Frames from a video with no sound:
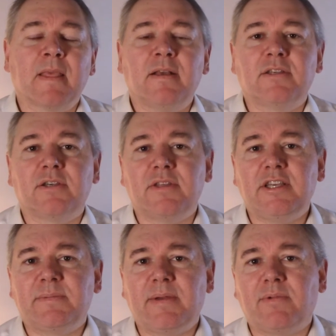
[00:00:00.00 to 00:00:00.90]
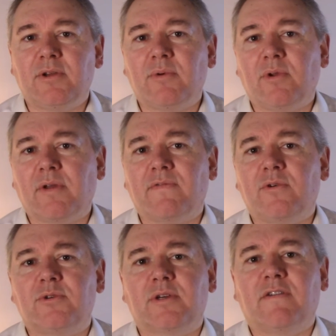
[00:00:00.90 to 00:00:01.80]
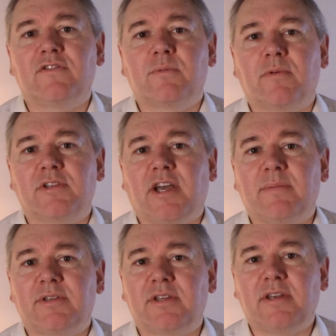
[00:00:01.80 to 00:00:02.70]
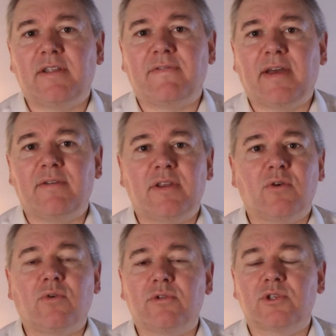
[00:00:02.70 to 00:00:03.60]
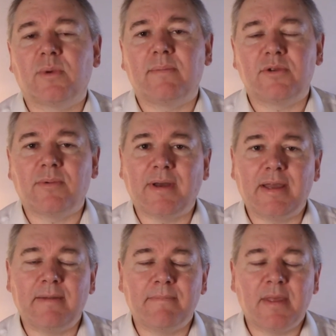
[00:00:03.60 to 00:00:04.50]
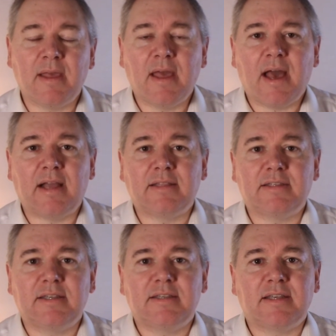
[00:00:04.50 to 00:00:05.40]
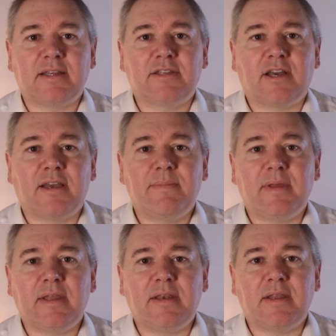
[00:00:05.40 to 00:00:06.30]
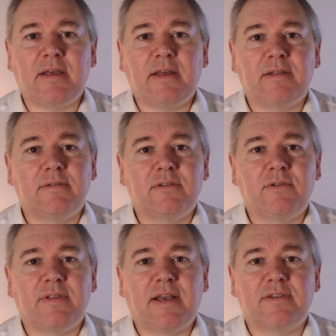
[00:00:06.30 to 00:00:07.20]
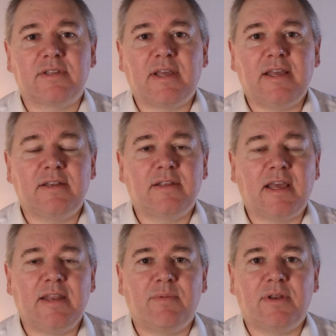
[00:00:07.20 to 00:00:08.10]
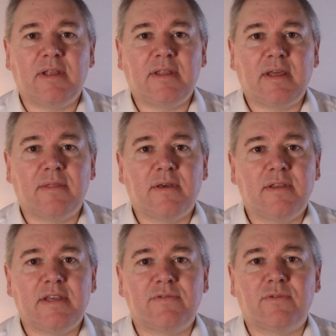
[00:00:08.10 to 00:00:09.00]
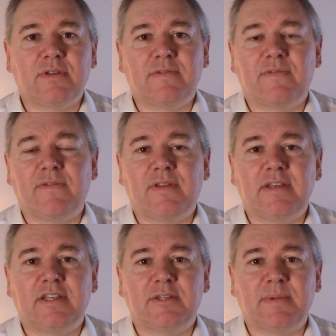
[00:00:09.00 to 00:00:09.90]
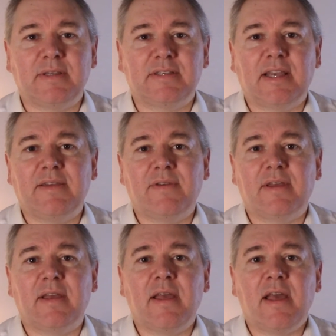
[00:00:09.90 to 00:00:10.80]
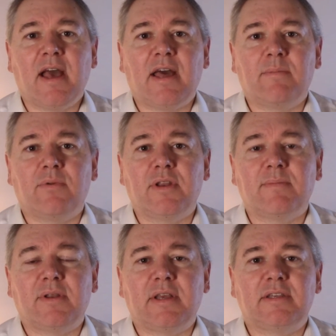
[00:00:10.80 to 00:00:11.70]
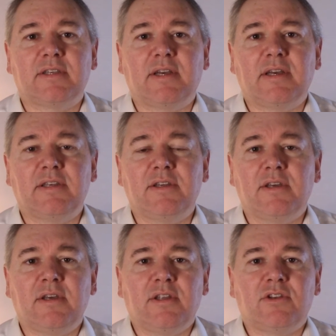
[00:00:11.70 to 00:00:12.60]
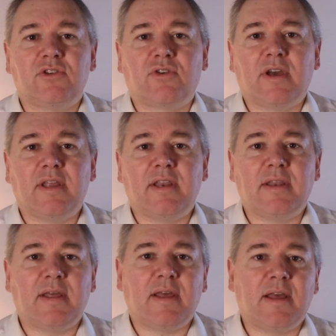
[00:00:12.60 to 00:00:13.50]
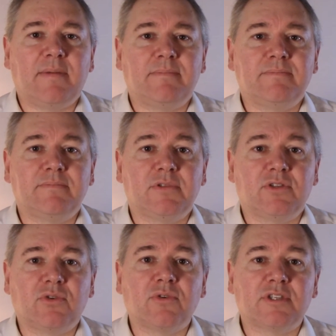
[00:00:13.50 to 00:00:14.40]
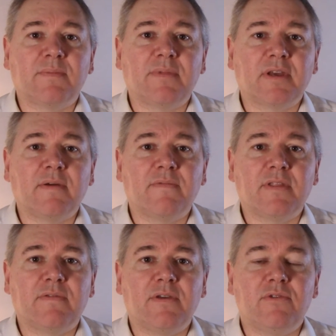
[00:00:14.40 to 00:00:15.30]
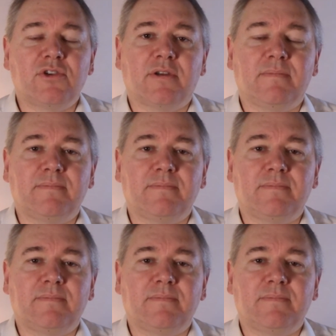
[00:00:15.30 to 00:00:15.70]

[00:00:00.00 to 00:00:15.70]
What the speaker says: So these people who were looking forward to a comfortable retirement suddenly found it all swept away. And since that time in 2008, anybody in their 30s, 40s and 50s has been saving and putting money aside to try and store something up for the future.